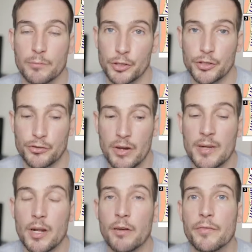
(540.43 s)
Just
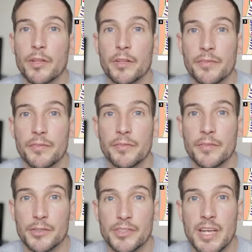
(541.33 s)
trimming off the
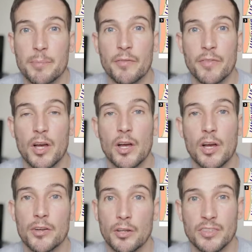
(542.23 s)
tip of the
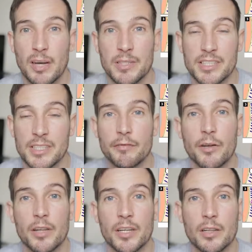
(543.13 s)
hair, not damaging the
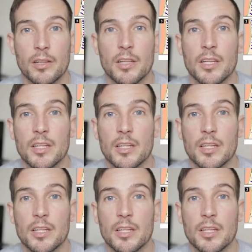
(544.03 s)
follicle.